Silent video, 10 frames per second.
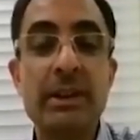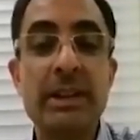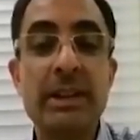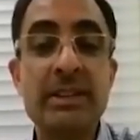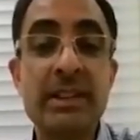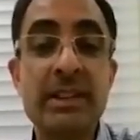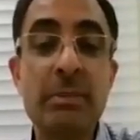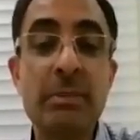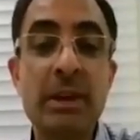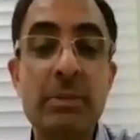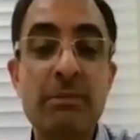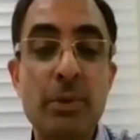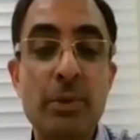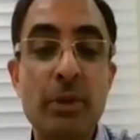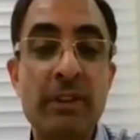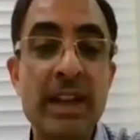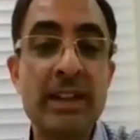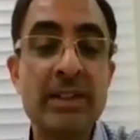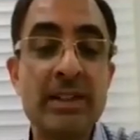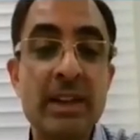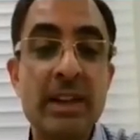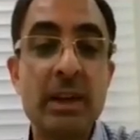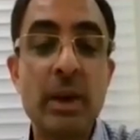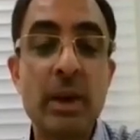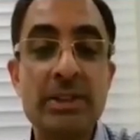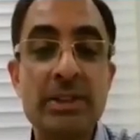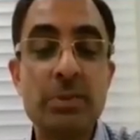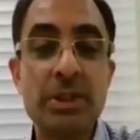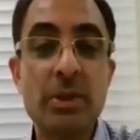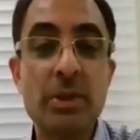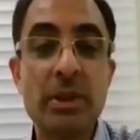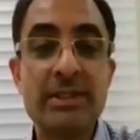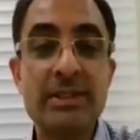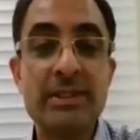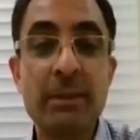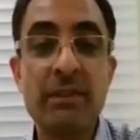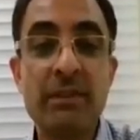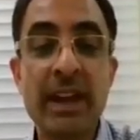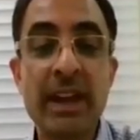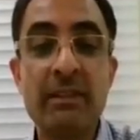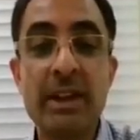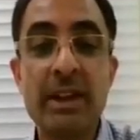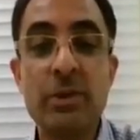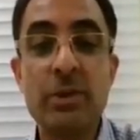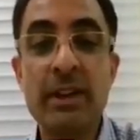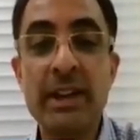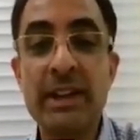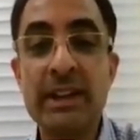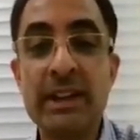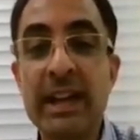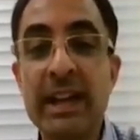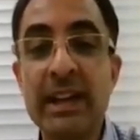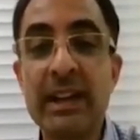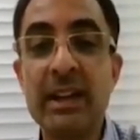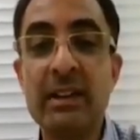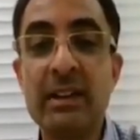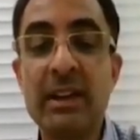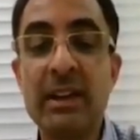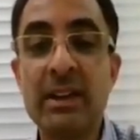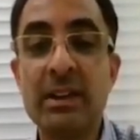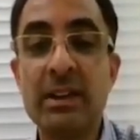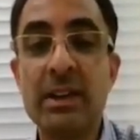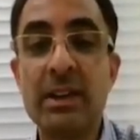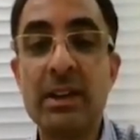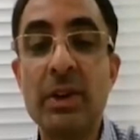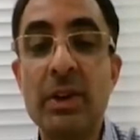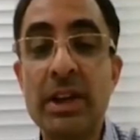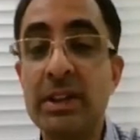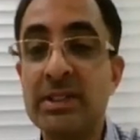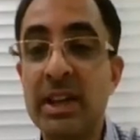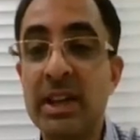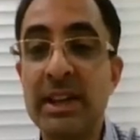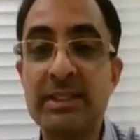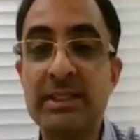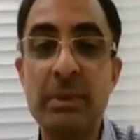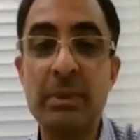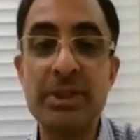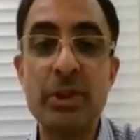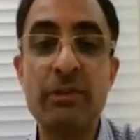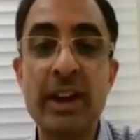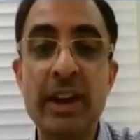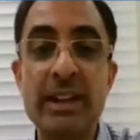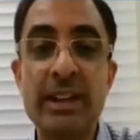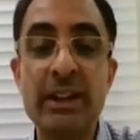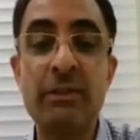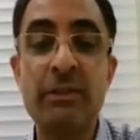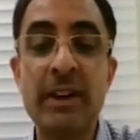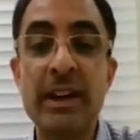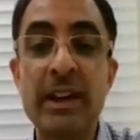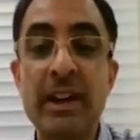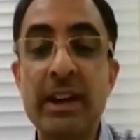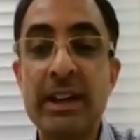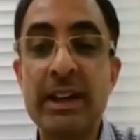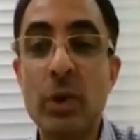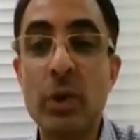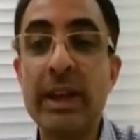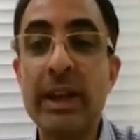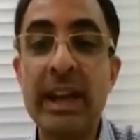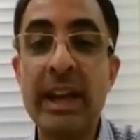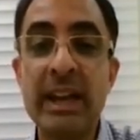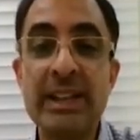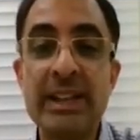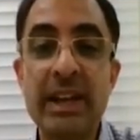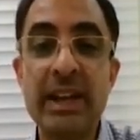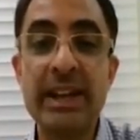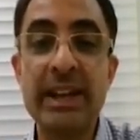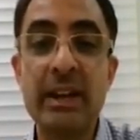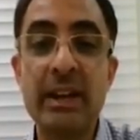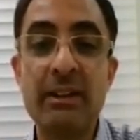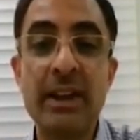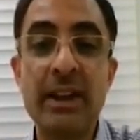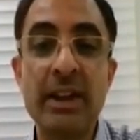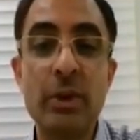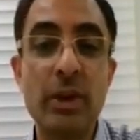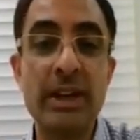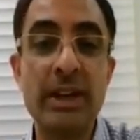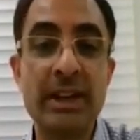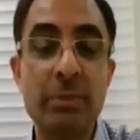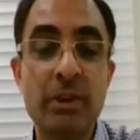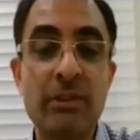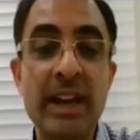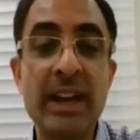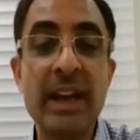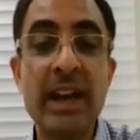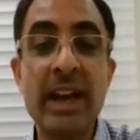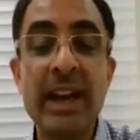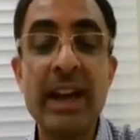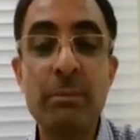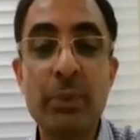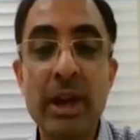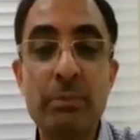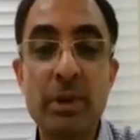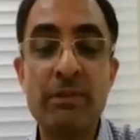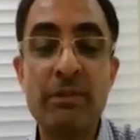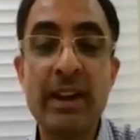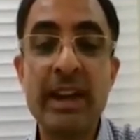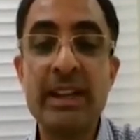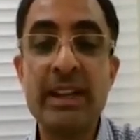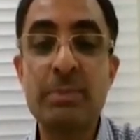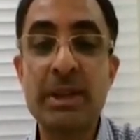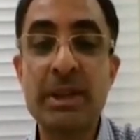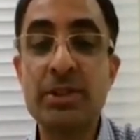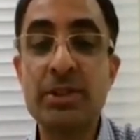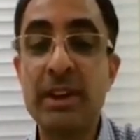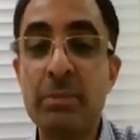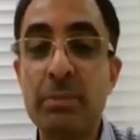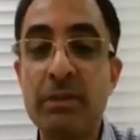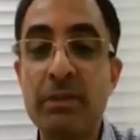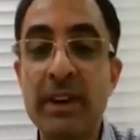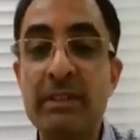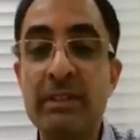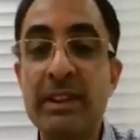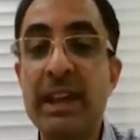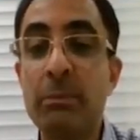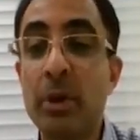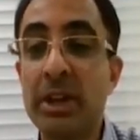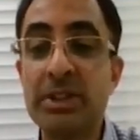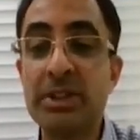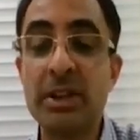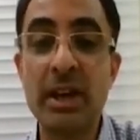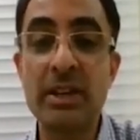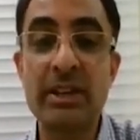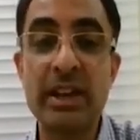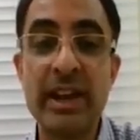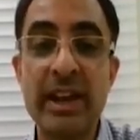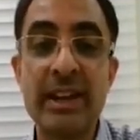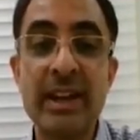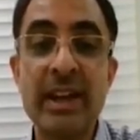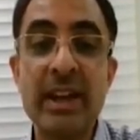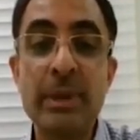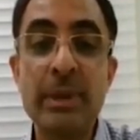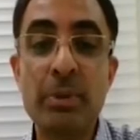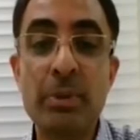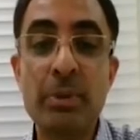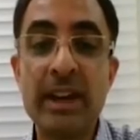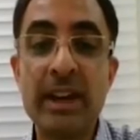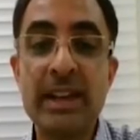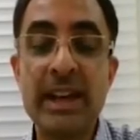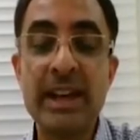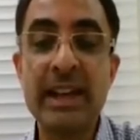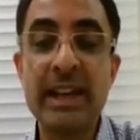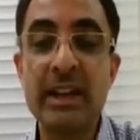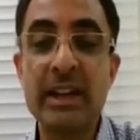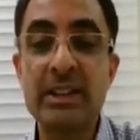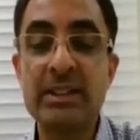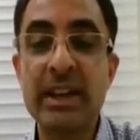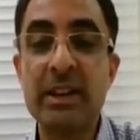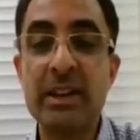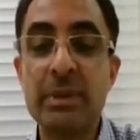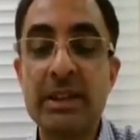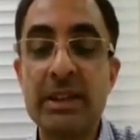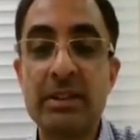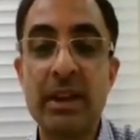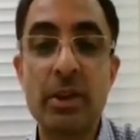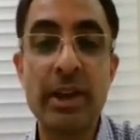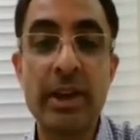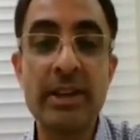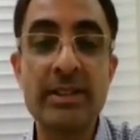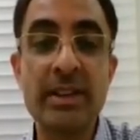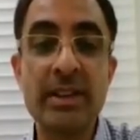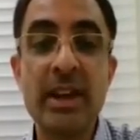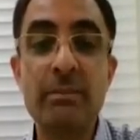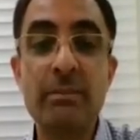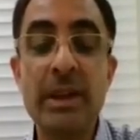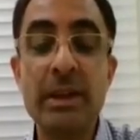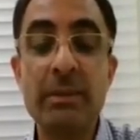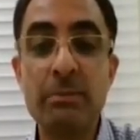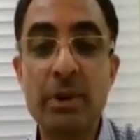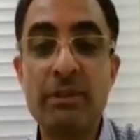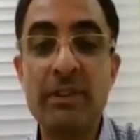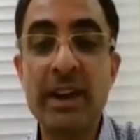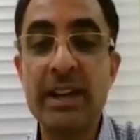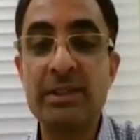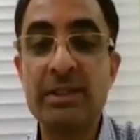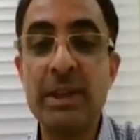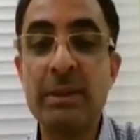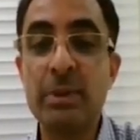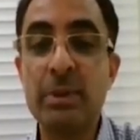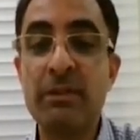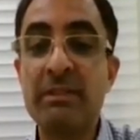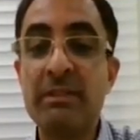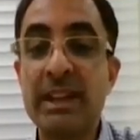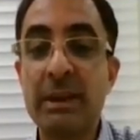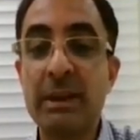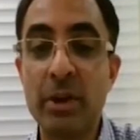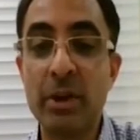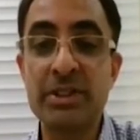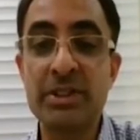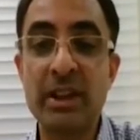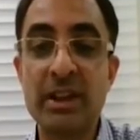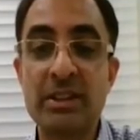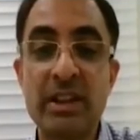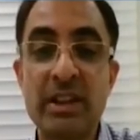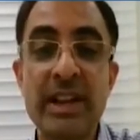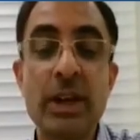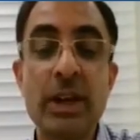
describe a number of profiles. One is what is called as A profile, where you find that the anterior lung, when you actually start the examination, you find that if you find there are only A lines on the anterior lung field, you call it as A profile. A prime profile is presence of A profile with an abolished lung slide. B profile is an anterior lung slide plus lung rockets. B prime profile is B profile with an abolished lung slide.